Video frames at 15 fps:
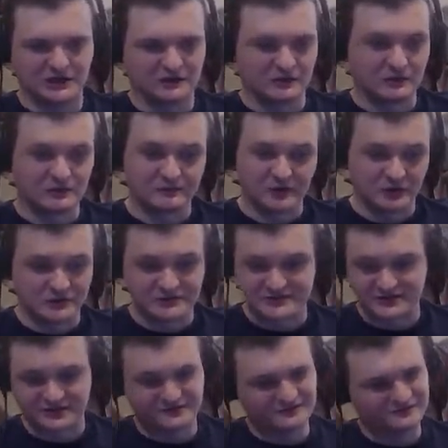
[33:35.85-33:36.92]
or burn
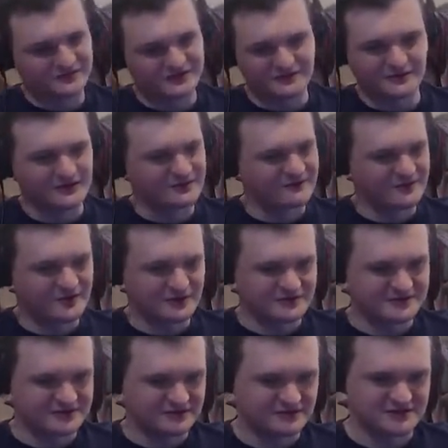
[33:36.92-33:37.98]
yourself. But don't worry, if you burn
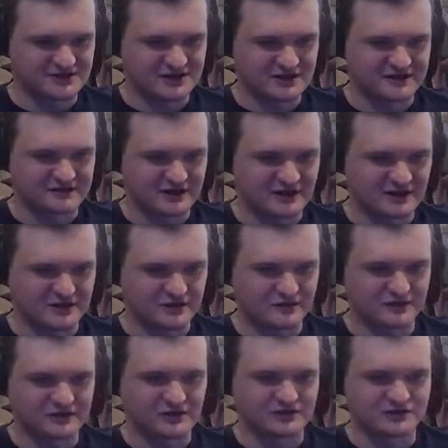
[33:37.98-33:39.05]
yourself, you're just gonna have to get another
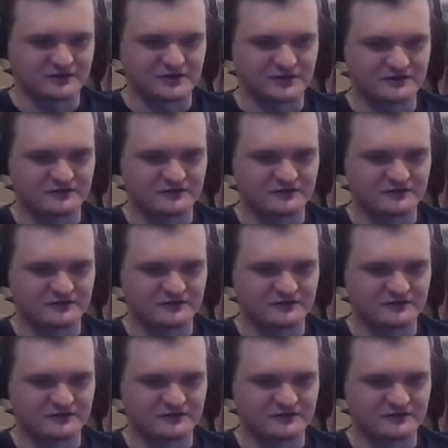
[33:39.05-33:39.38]
quick long jump off.